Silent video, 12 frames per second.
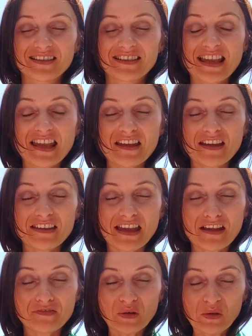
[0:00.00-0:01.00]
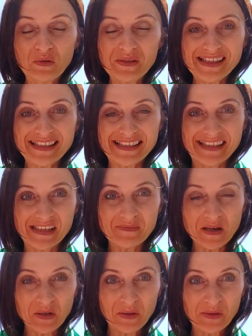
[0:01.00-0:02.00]
they have always a deeper
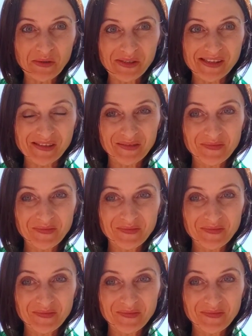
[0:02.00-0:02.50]
cause.